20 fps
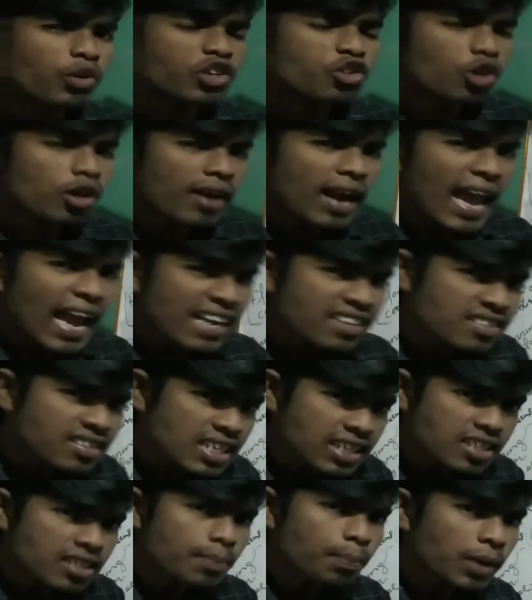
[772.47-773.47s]
which are
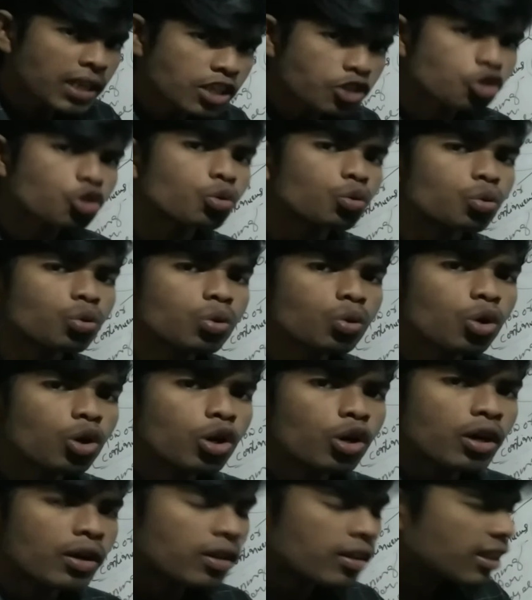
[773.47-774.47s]
accessible to
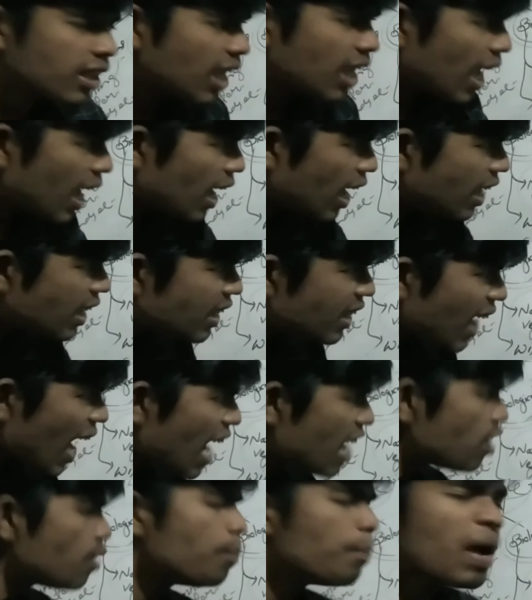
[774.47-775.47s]
the
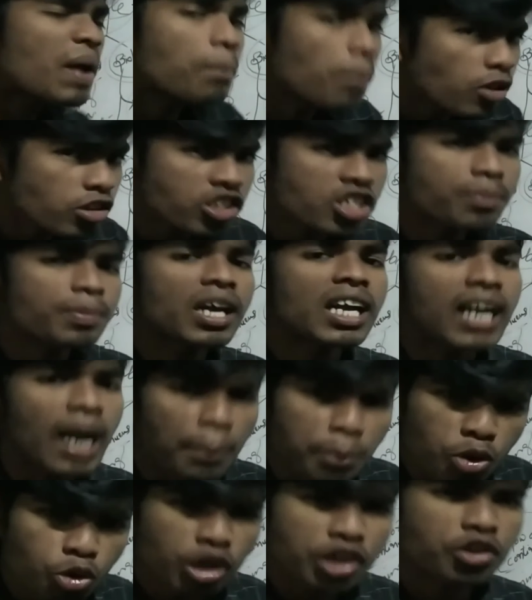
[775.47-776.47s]
entire members of the
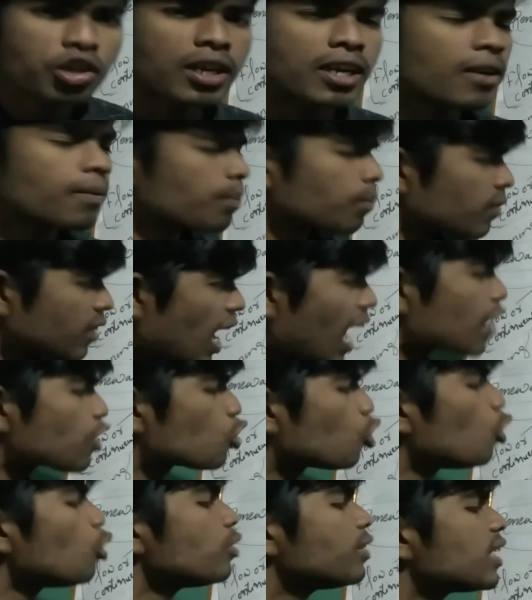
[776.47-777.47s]
community are
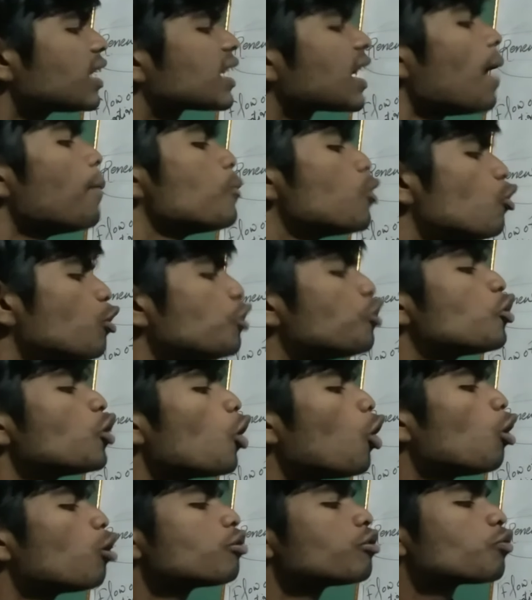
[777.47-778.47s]
called the community
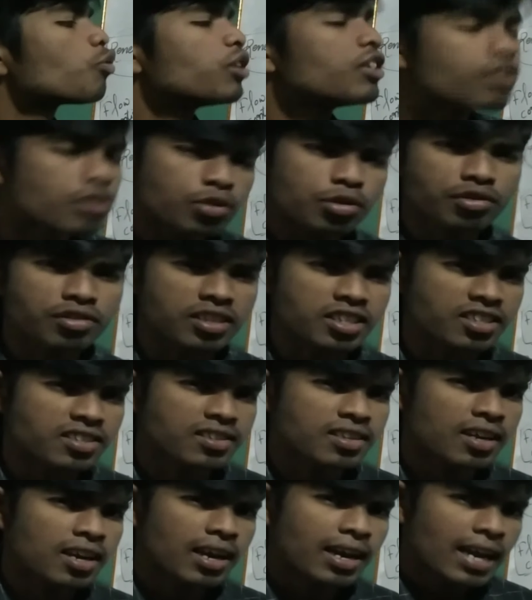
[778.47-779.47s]
owned
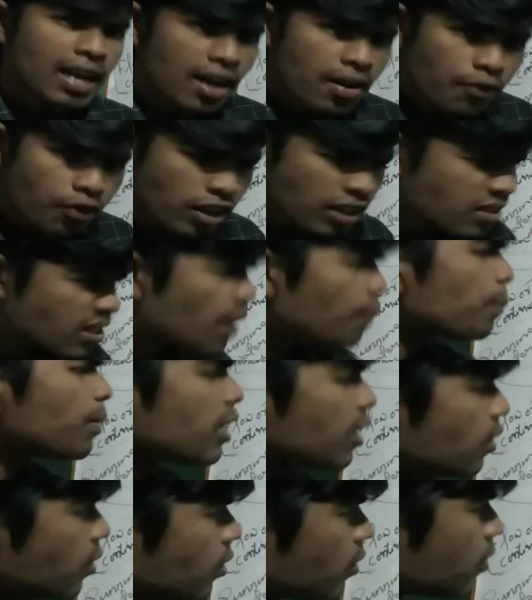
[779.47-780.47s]
resources. For
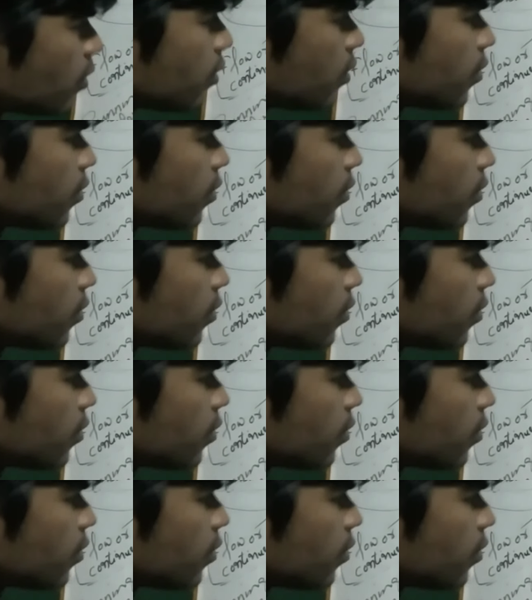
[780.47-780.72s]
example,